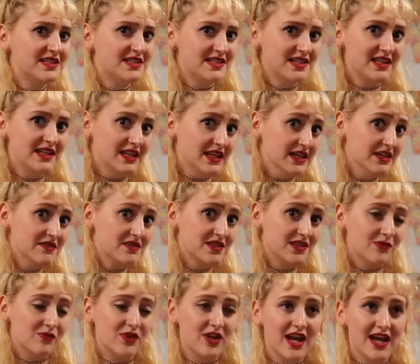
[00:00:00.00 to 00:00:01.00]
see if
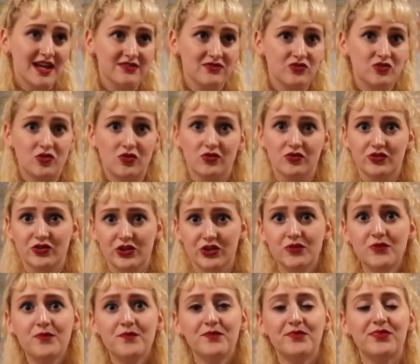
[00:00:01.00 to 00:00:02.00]
someone hadn't told
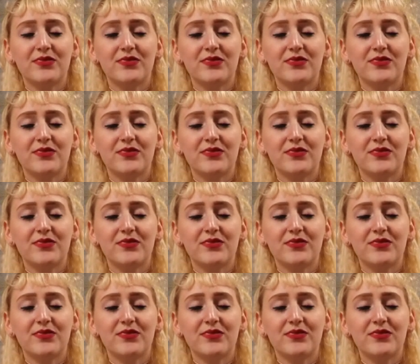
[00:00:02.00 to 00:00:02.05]
you.